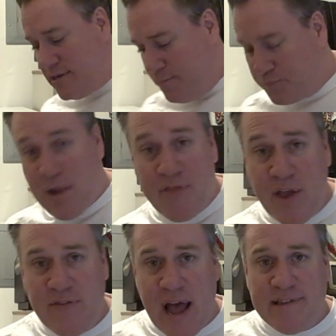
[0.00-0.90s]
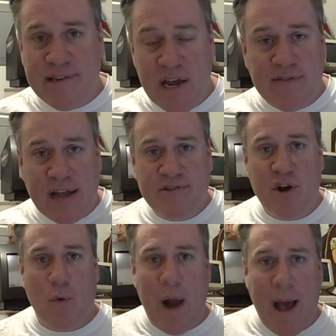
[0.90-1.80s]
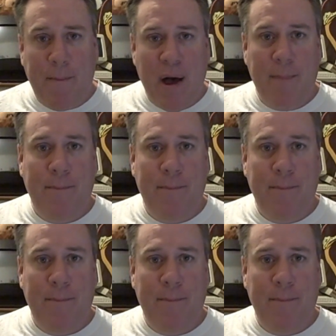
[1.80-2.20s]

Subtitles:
guys? I think that's it. That's going to wrap